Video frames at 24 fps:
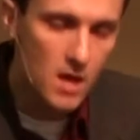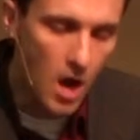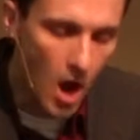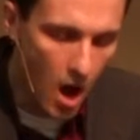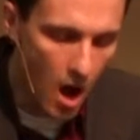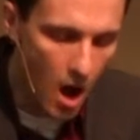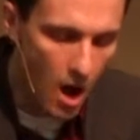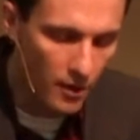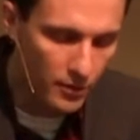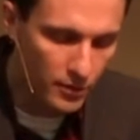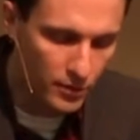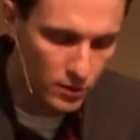The
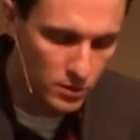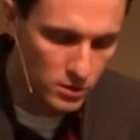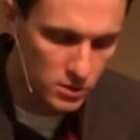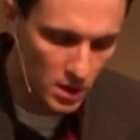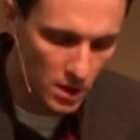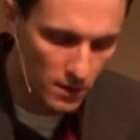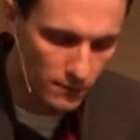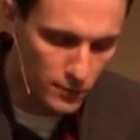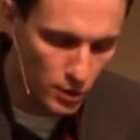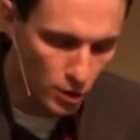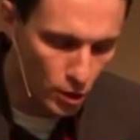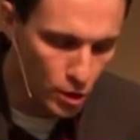
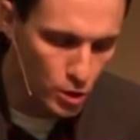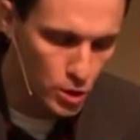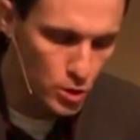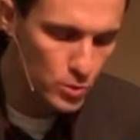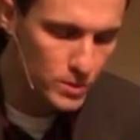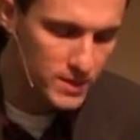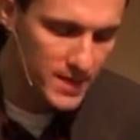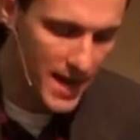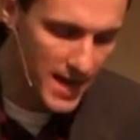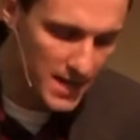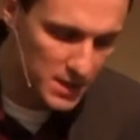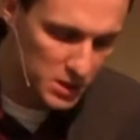authors of your
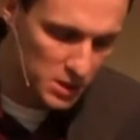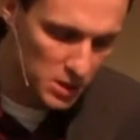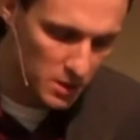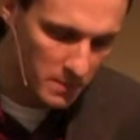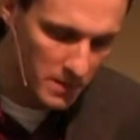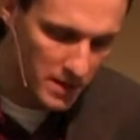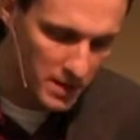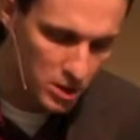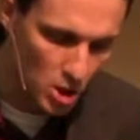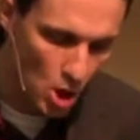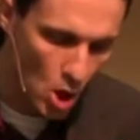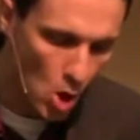New
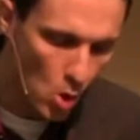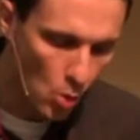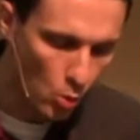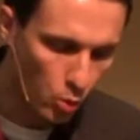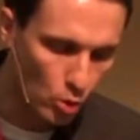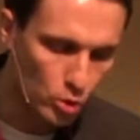Testament